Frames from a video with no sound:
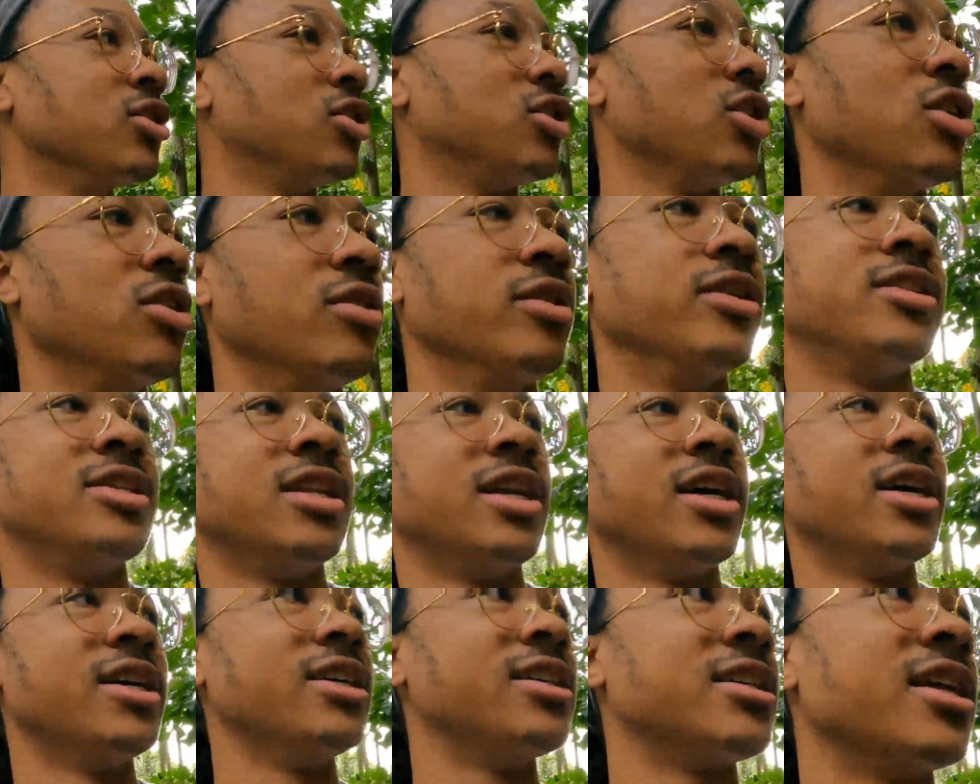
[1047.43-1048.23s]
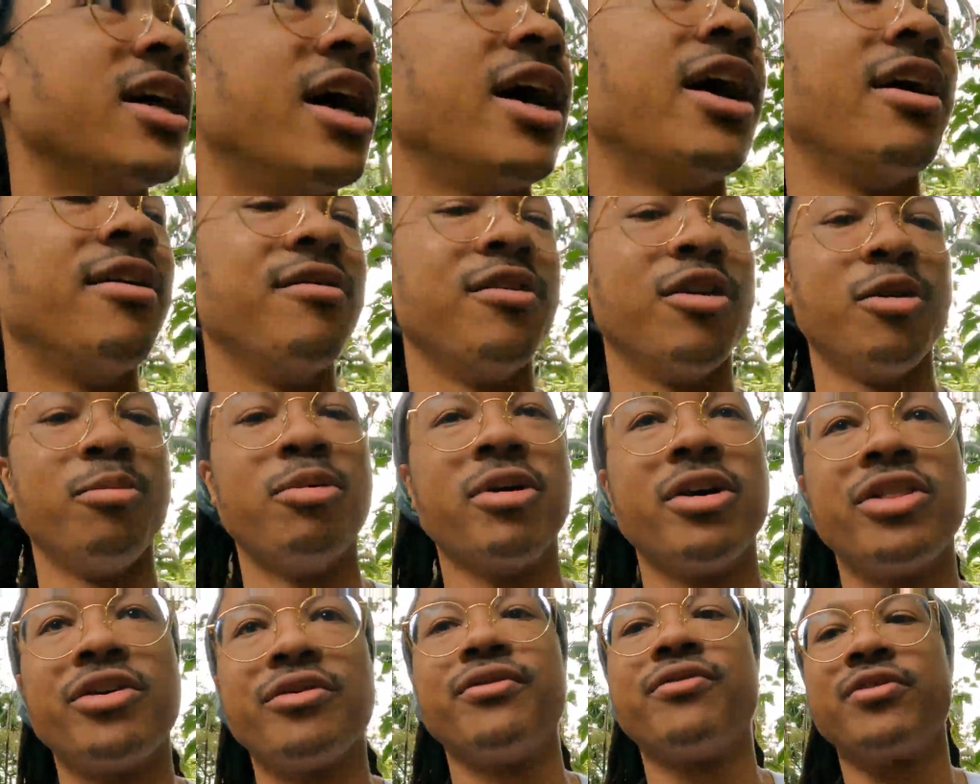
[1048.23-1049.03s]
So it's nice to have a
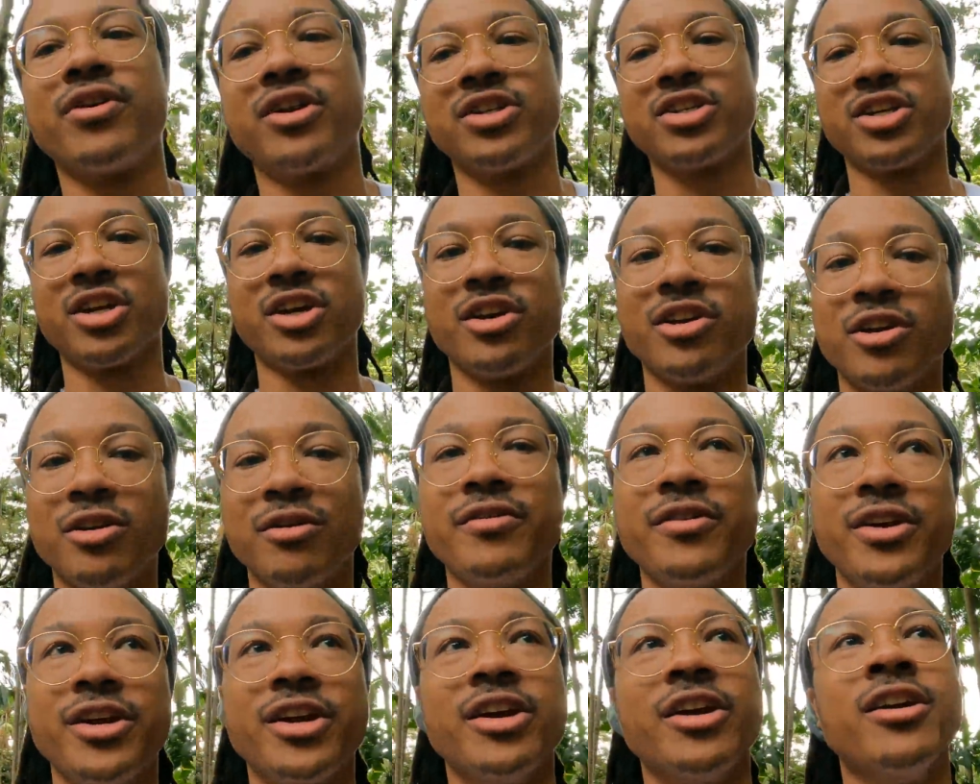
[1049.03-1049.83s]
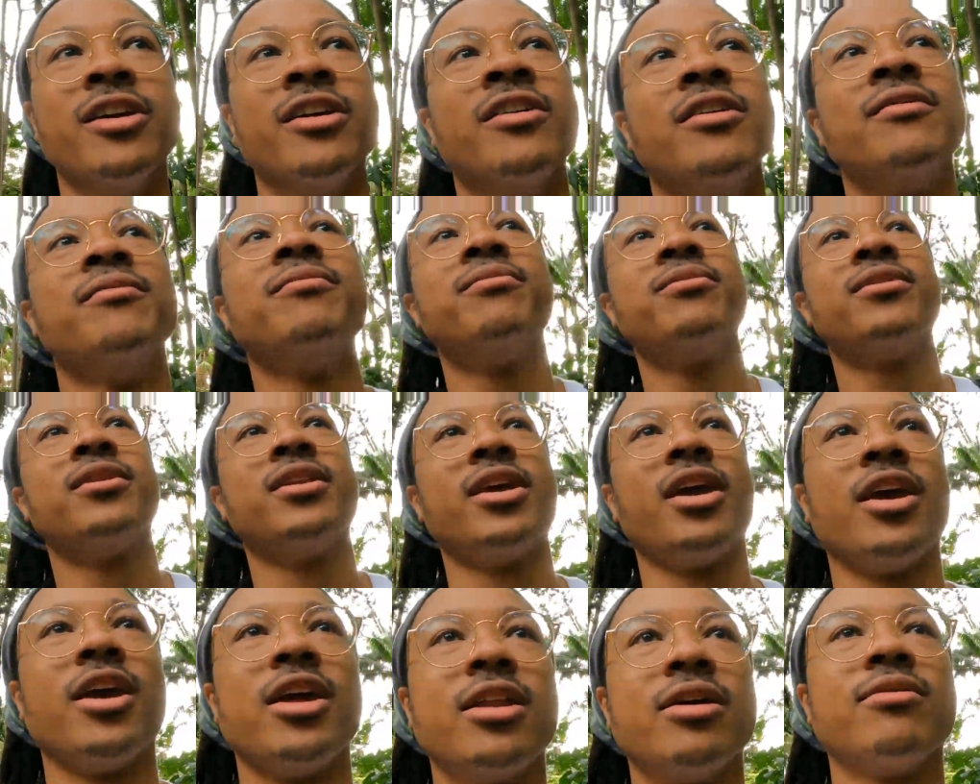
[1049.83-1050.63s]
breath of fresh air over here,
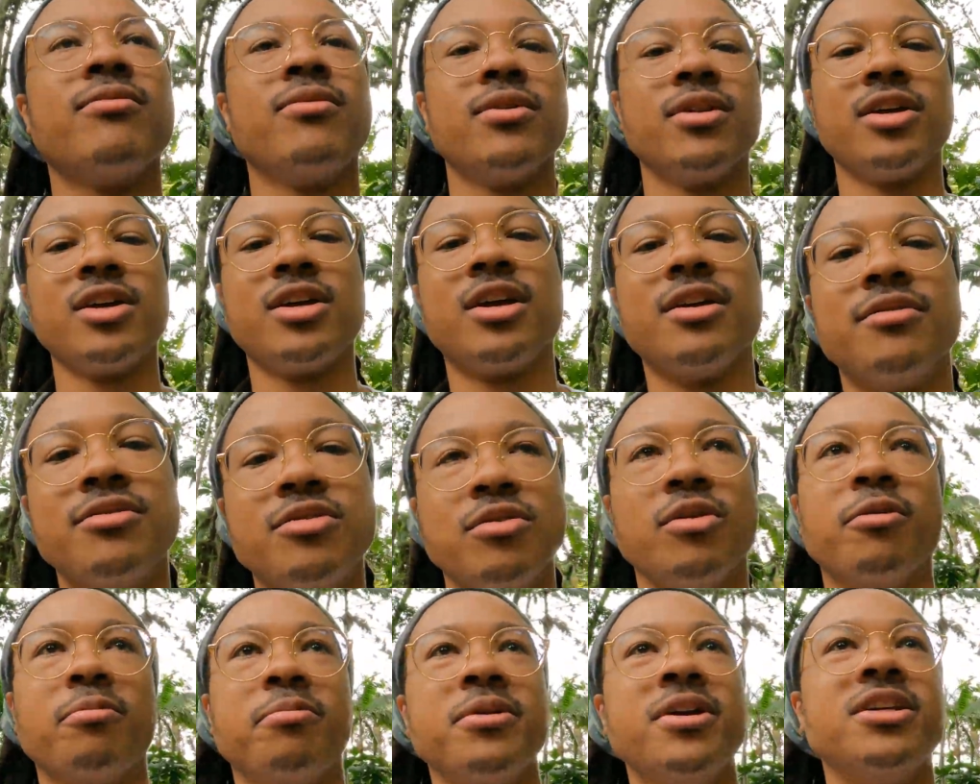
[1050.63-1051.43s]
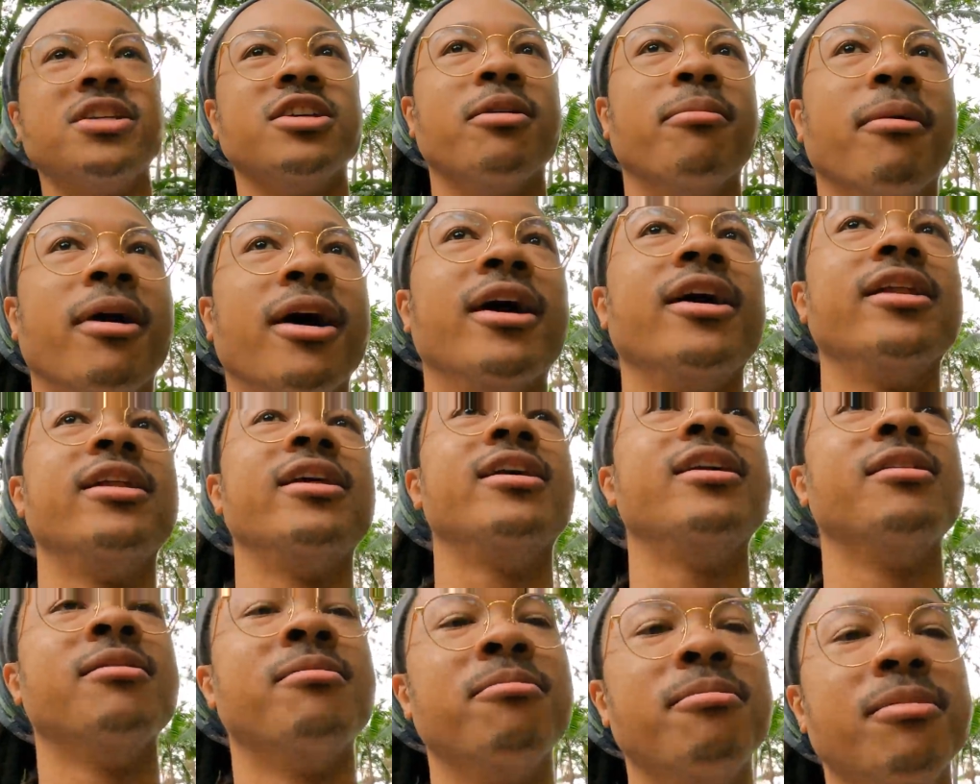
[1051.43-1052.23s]
and it really gives you a peace of
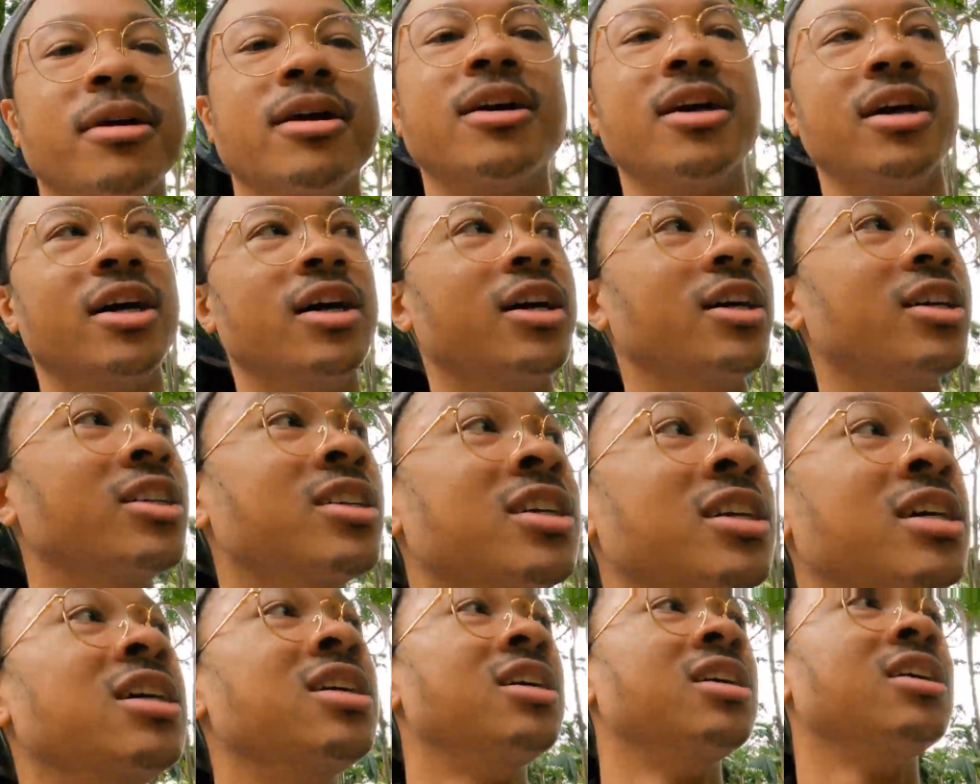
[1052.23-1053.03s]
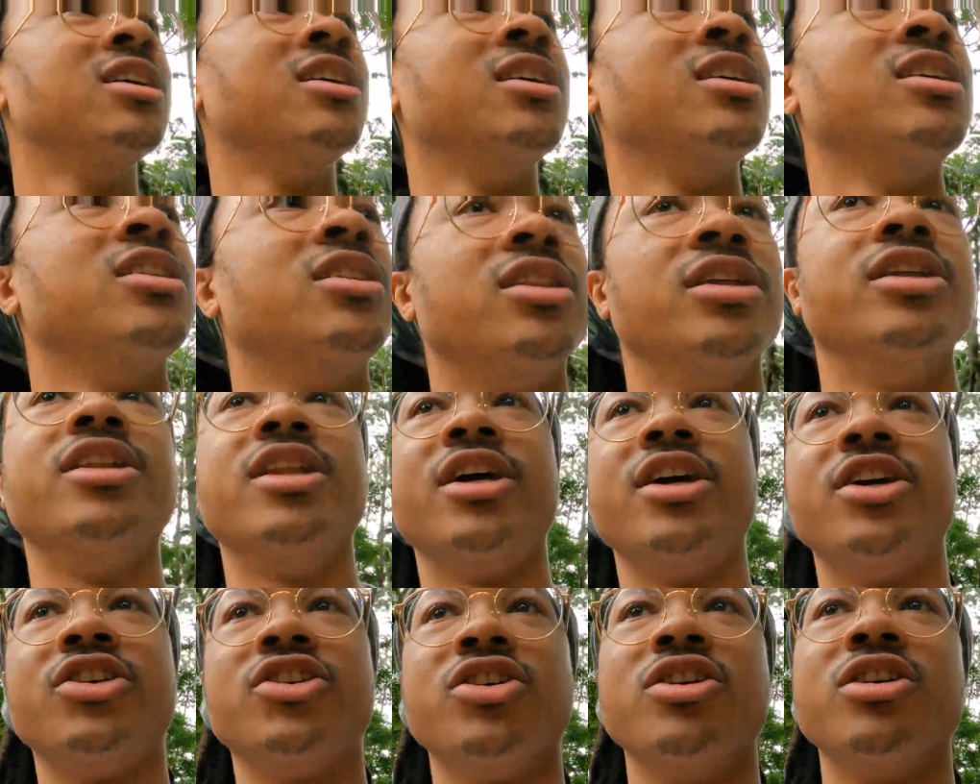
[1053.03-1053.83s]
mind because the
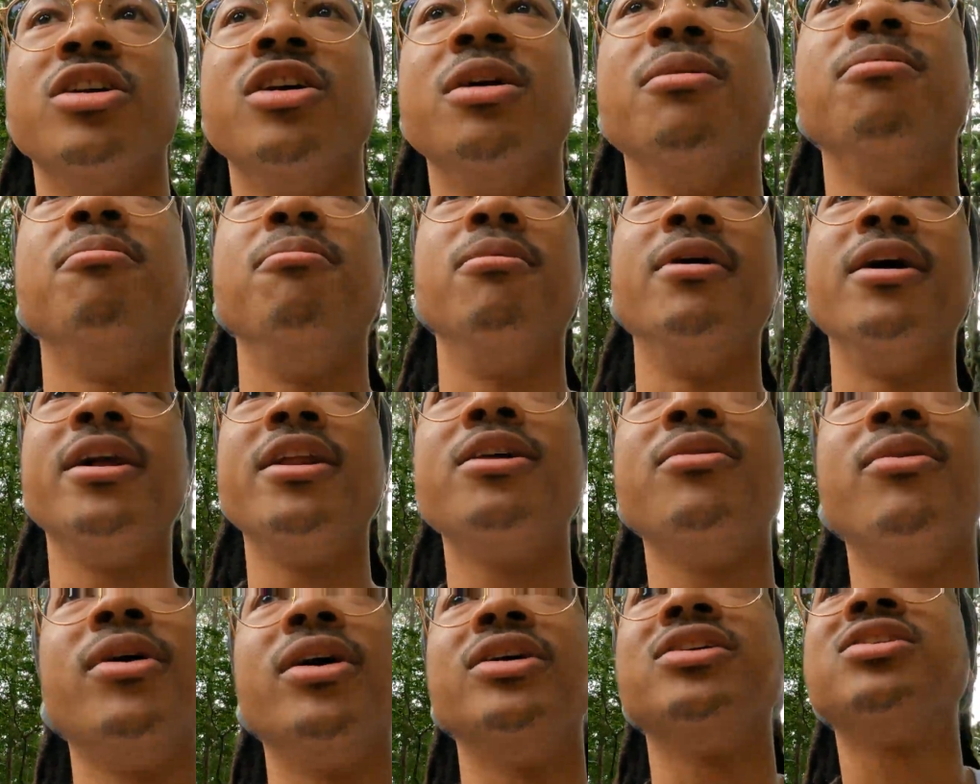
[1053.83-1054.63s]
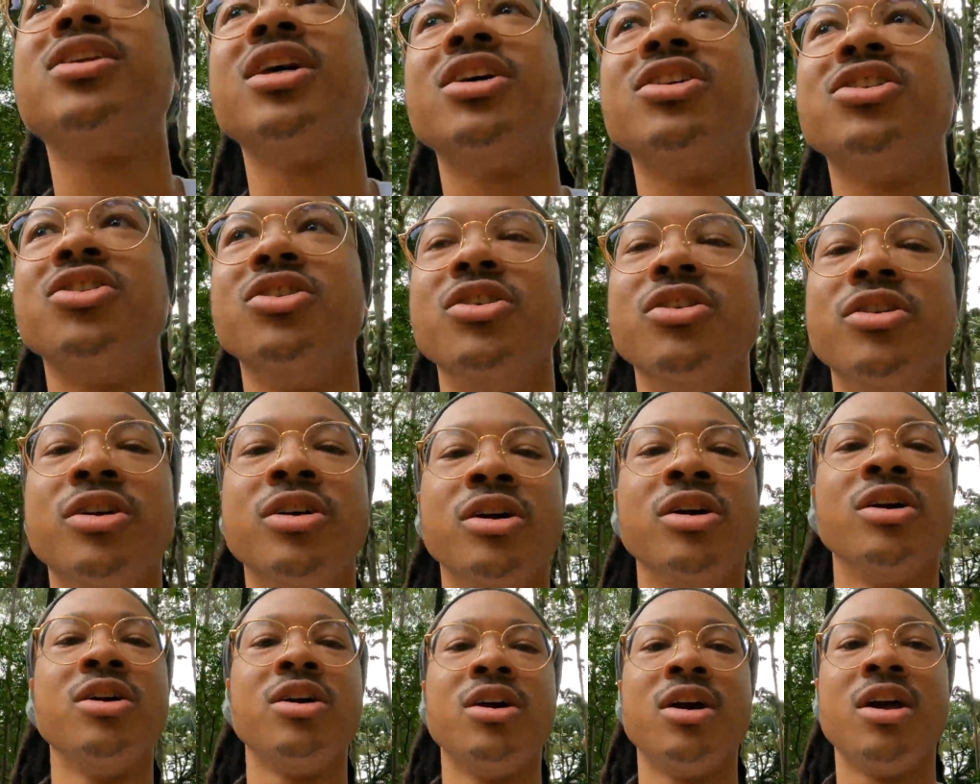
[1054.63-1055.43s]
nature. But anyway, stay tuned.